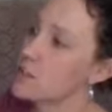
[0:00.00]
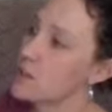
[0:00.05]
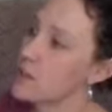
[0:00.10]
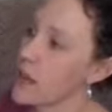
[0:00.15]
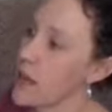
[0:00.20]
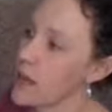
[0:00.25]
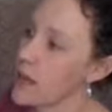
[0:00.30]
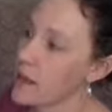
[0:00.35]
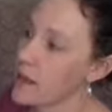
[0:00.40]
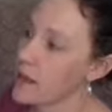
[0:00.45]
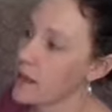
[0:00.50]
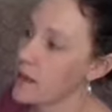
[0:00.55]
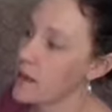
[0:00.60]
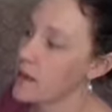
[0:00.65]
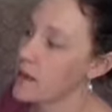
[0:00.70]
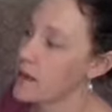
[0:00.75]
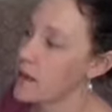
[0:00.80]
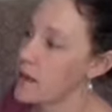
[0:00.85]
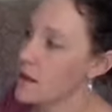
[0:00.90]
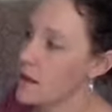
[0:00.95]
like,
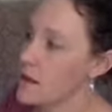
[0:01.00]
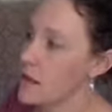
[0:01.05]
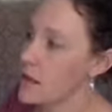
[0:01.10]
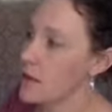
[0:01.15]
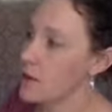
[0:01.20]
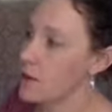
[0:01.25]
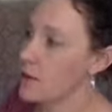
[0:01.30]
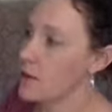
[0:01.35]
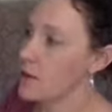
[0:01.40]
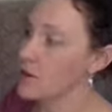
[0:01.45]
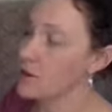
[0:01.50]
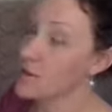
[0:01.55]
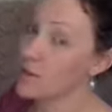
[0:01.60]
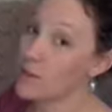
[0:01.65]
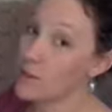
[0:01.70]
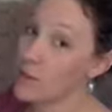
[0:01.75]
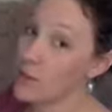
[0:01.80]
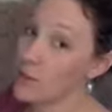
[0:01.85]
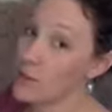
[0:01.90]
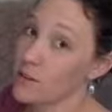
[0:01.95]
it'll
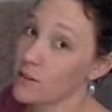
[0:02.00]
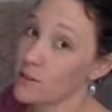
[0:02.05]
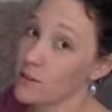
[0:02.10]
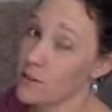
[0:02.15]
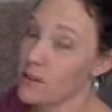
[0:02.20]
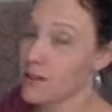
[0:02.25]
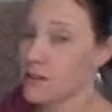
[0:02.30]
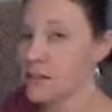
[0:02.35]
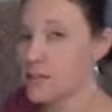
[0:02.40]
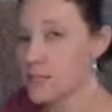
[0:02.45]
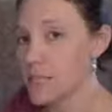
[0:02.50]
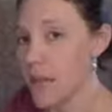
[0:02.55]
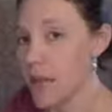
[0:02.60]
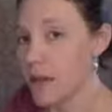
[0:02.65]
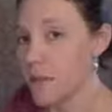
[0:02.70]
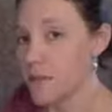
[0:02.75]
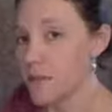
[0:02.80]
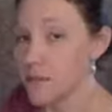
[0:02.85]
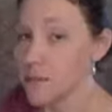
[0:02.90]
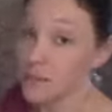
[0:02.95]
diffuse and then it'll
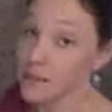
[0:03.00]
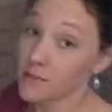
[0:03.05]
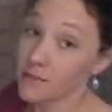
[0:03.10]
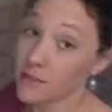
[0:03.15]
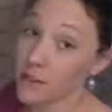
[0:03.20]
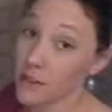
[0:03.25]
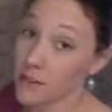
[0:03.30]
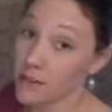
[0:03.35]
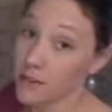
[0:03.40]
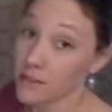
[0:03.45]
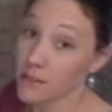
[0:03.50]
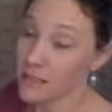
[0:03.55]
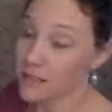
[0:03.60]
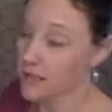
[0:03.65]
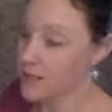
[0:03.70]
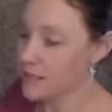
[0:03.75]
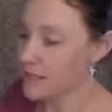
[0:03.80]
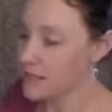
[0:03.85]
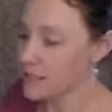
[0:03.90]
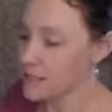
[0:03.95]
stop. It'll diffuse
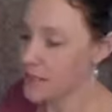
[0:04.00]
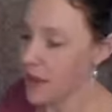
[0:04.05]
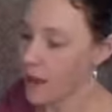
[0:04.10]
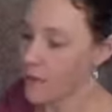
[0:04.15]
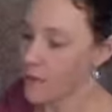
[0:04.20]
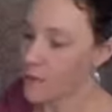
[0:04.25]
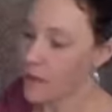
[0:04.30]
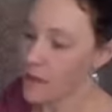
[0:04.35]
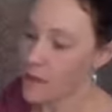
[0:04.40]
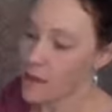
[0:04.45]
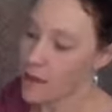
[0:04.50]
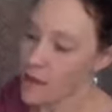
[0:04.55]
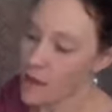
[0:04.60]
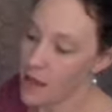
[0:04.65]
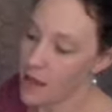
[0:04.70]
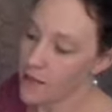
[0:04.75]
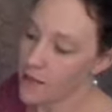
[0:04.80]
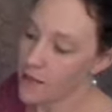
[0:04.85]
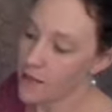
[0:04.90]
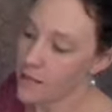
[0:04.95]
and then it'll stop.
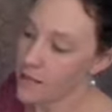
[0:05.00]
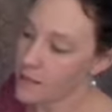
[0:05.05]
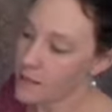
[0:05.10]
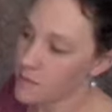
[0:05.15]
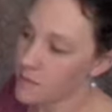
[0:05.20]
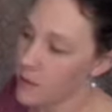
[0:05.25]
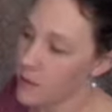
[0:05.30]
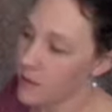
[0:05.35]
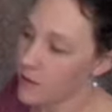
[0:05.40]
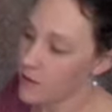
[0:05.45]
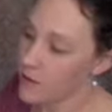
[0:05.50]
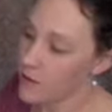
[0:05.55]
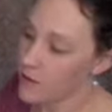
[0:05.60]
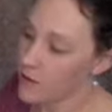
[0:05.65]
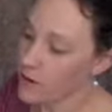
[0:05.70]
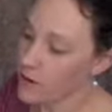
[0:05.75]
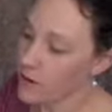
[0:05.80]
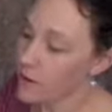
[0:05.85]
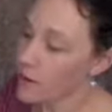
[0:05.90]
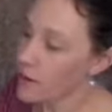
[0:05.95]
And then this button
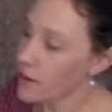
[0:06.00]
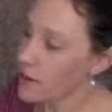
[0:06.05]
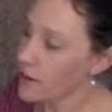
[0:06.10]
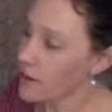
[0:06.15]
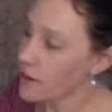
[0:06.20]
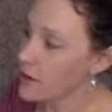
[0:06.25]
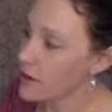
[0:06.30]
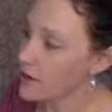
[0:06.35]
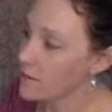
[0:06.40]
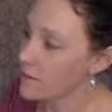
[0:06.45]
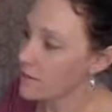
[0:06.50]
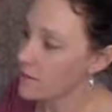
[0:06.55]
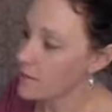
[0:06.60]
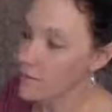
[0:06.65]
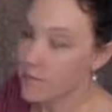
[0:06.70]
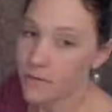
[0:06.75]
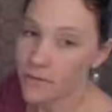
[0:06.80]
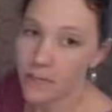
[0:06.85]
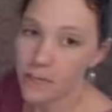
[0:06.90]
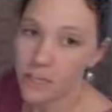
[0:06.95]
over here
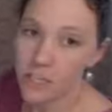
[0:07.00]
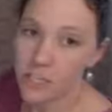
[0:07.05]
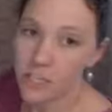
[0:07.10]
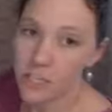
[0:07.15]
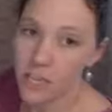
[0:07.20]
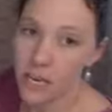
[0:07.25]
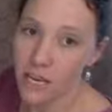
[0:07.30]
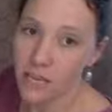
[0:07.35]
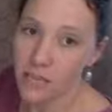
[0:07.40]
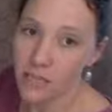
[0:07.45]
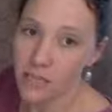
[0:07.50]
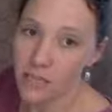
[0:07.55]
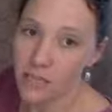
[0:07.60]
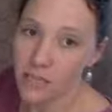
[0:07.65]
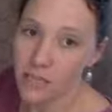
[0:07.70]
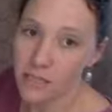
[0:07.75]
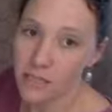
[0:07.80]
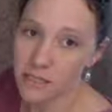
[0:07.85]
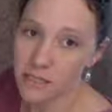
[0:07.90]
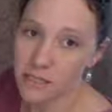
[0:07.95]

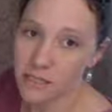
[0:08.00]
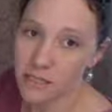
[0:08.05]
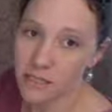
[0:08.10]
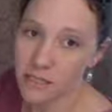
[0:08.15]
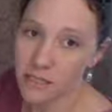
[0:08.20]
changes